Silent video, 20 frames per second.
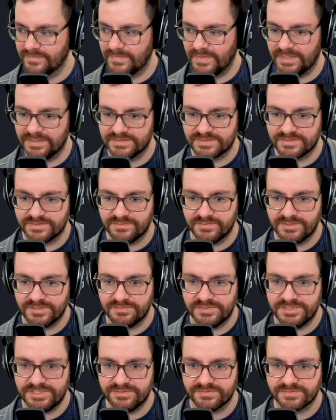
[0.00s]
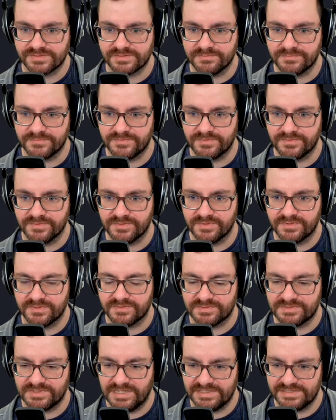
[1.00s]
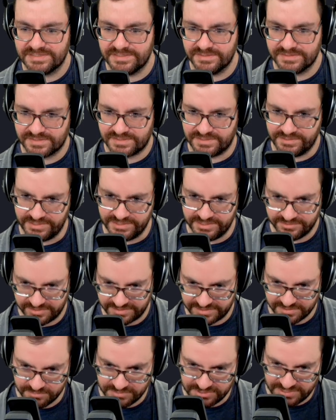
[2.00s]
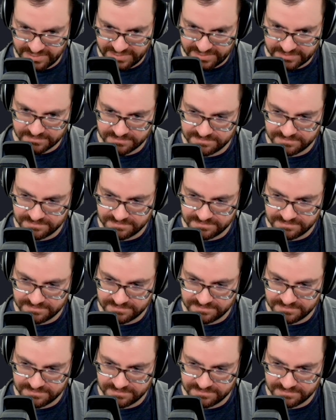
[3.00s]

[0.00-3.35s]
So what do we use them for? I see us clearing them a lot.